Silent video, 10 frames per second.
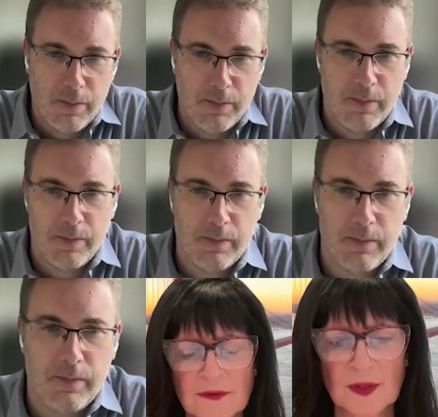
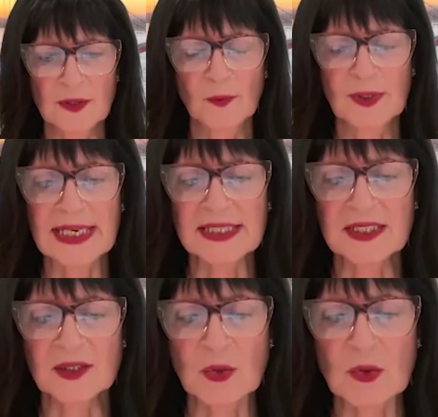Wonderful. Well,
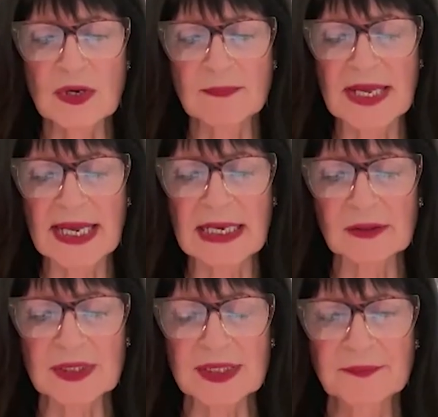let's talk
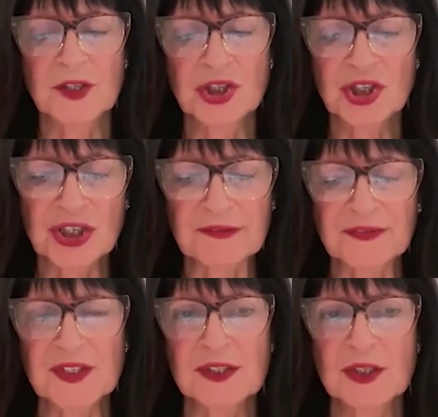about the
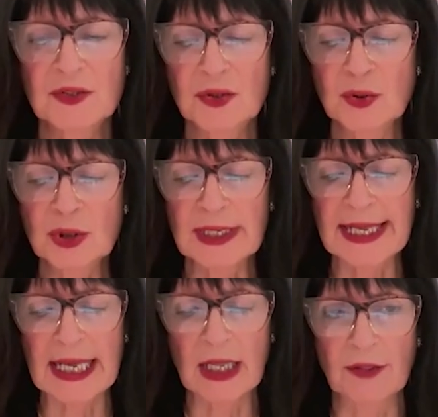shift to Google
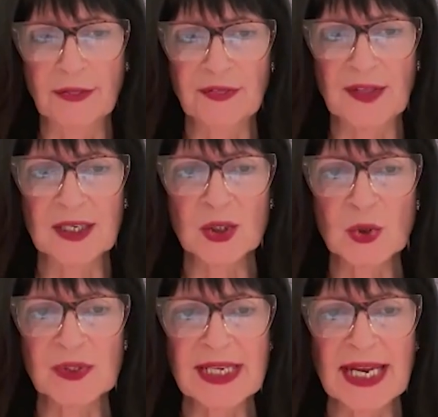Health and
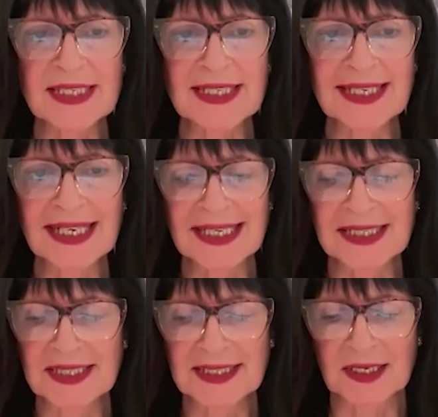creating
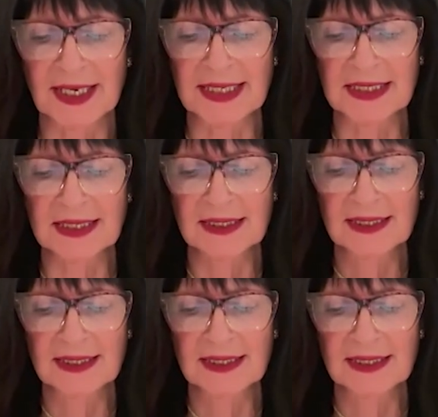INSIGHT.